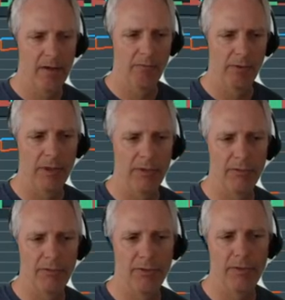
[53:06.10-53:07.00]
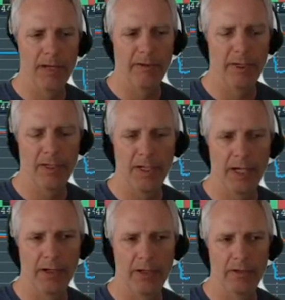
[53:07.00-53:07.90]
We went through three different
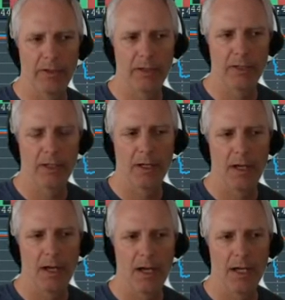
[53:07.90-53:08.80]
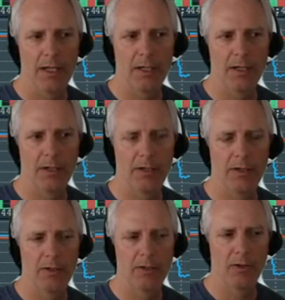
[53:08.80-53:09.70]
scenarios uh, in here.
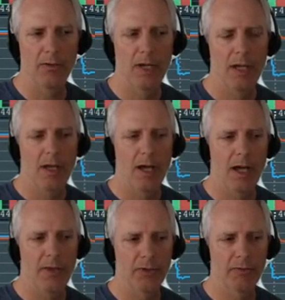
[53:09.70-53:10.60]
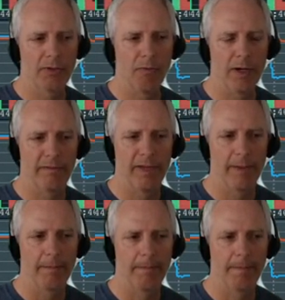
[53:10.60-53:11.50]
So uh, this was one of them